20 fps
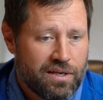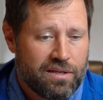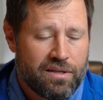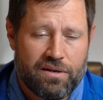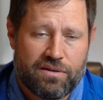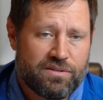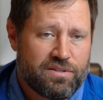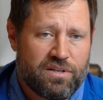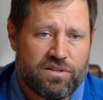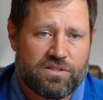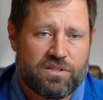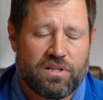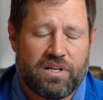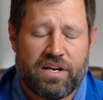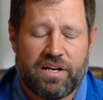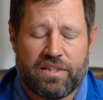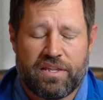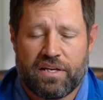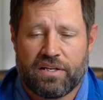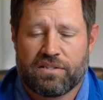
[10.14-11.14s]
There's a
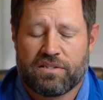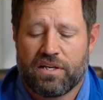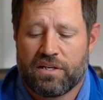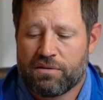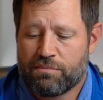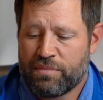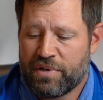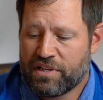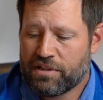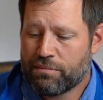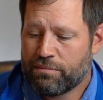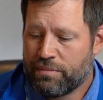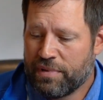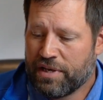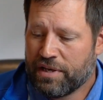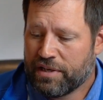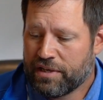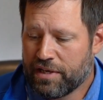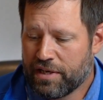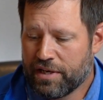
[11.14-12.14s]
lot of things that make